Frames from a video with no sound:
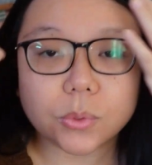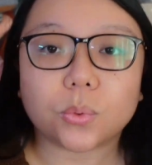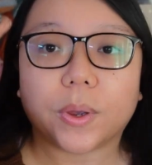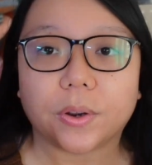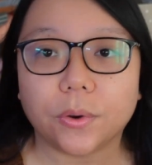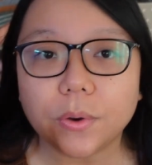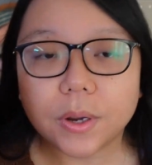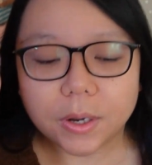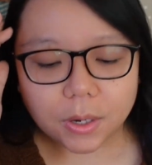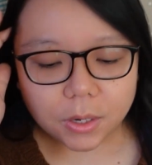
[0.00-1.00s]
sweater.
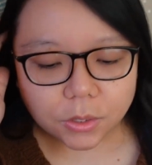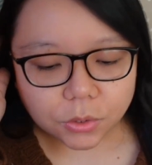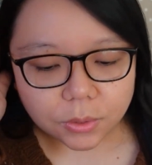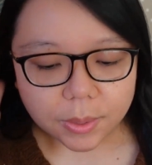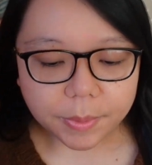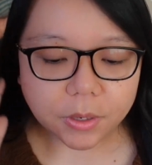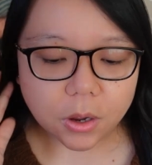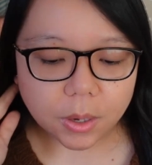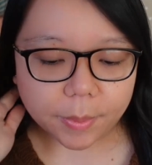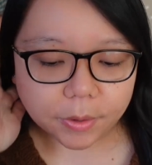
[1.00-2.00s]
So let me
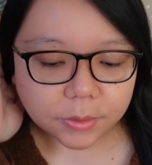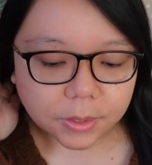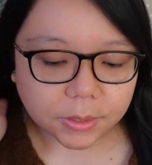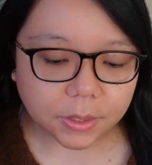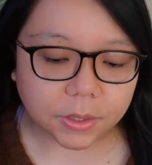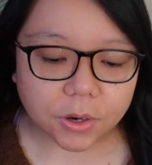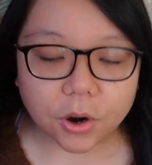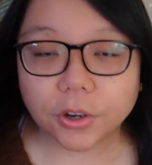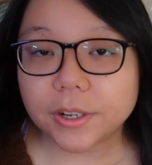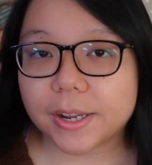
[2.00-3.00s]
talk about the
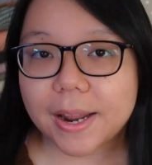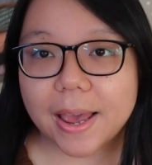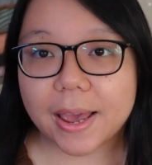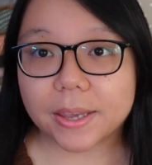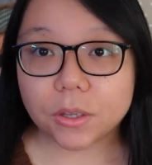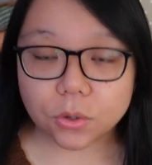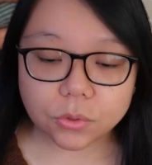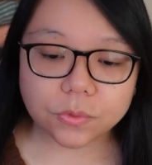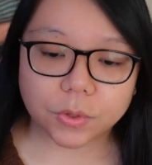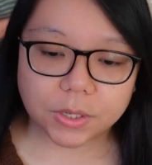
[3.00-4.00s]
yarn that I
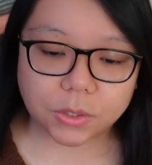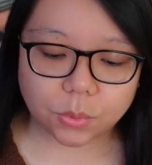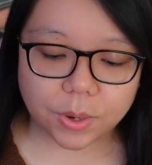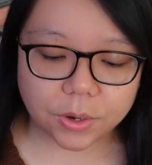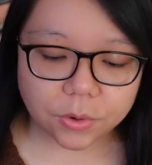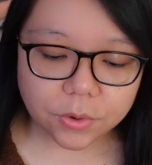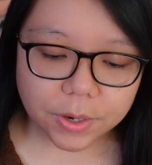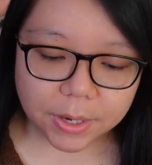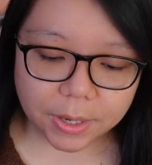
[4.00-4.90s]
use for this sweater.